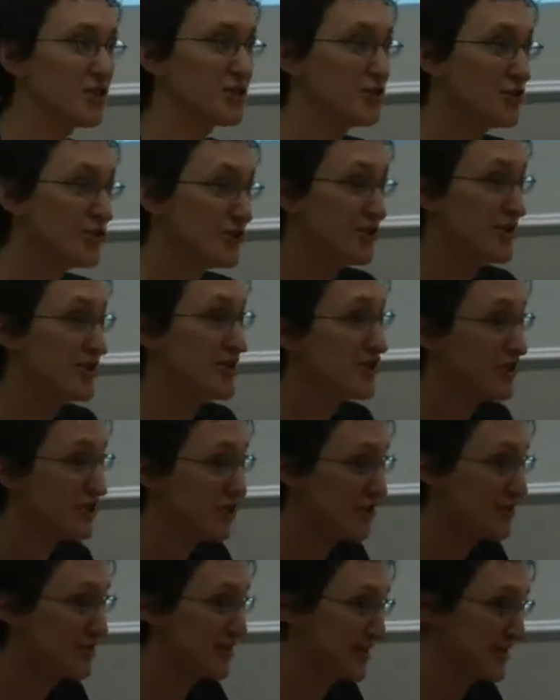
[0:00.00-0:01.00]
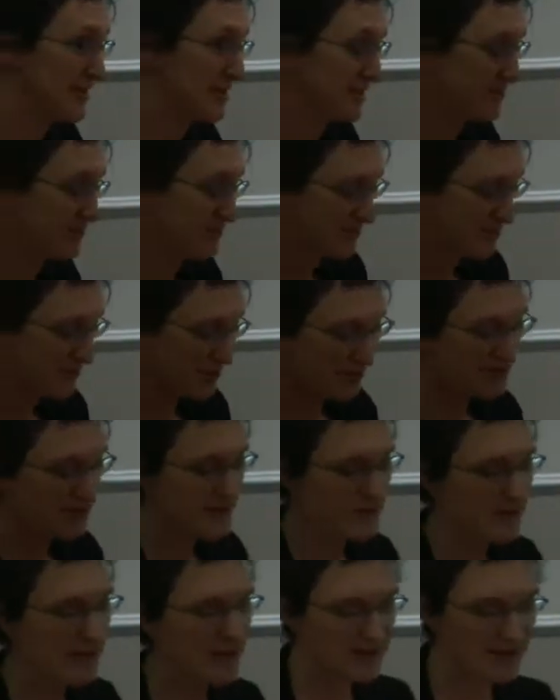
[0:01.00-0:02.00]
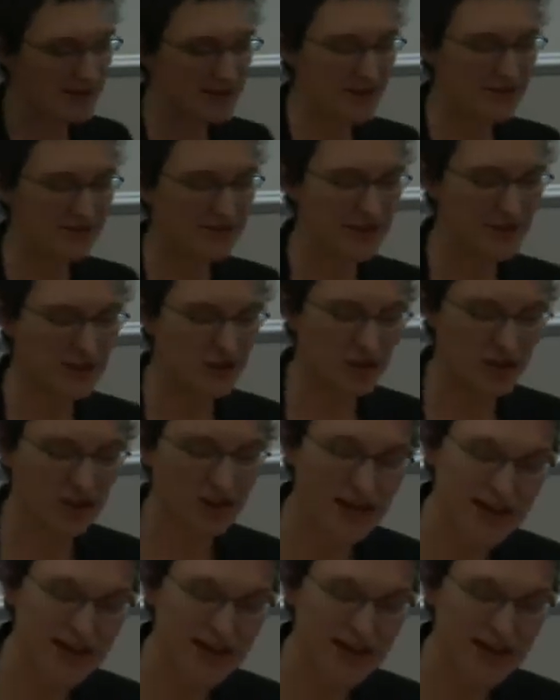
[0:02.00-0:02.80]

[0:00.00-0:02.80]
goods and services. So that was the basic definition.